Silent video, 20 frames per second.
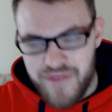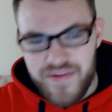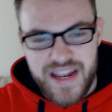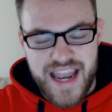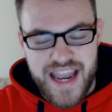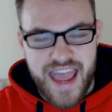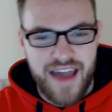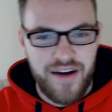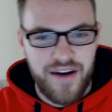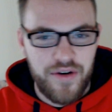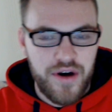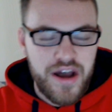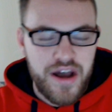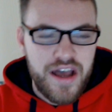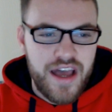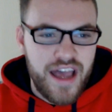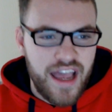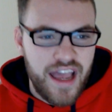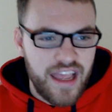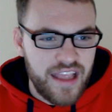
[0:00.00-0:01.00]
now,
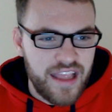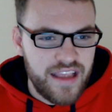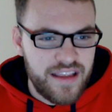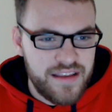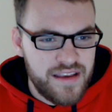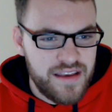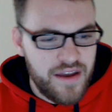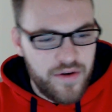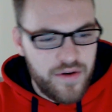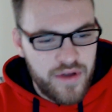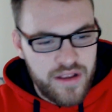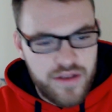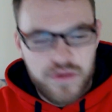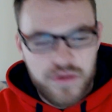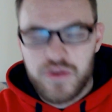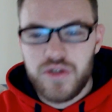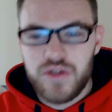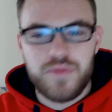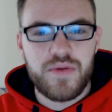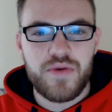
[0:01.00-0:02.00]
it
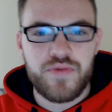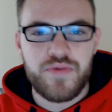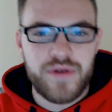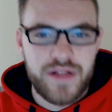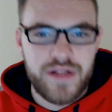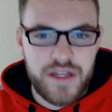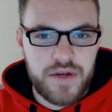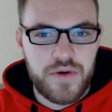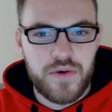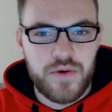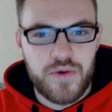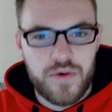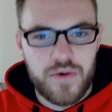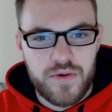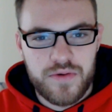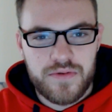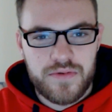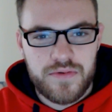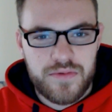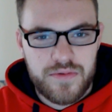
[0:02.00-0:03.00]
used to be really
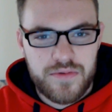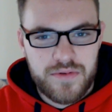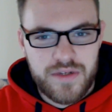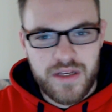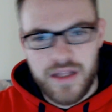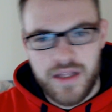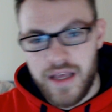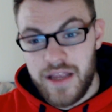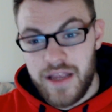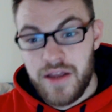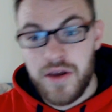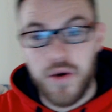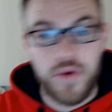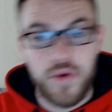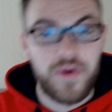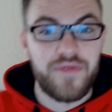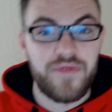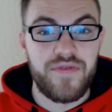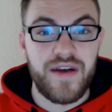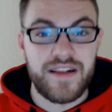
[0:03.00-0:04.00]
cool to, like, go
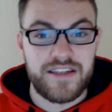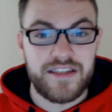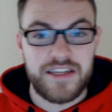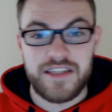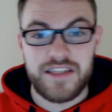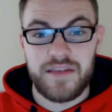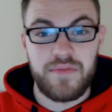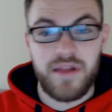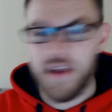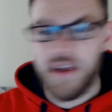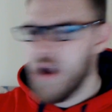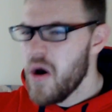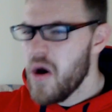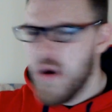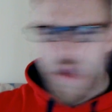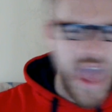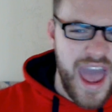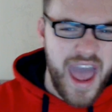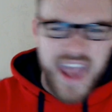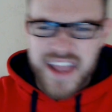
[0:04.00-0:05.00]
to events because it'd be like, oh,
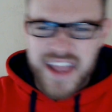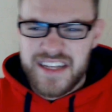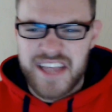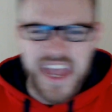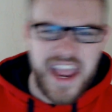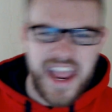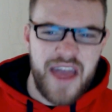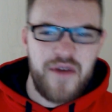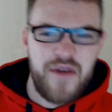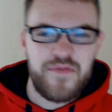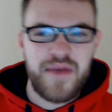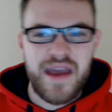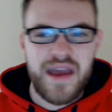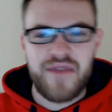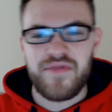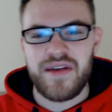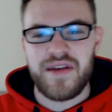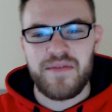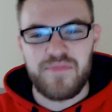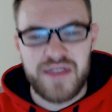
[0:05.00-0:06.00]
yeah, I get to hang out with
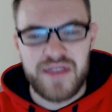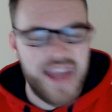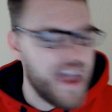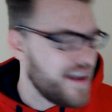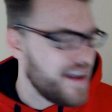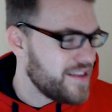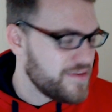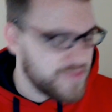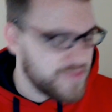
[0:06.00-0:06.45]
Maven. But now that we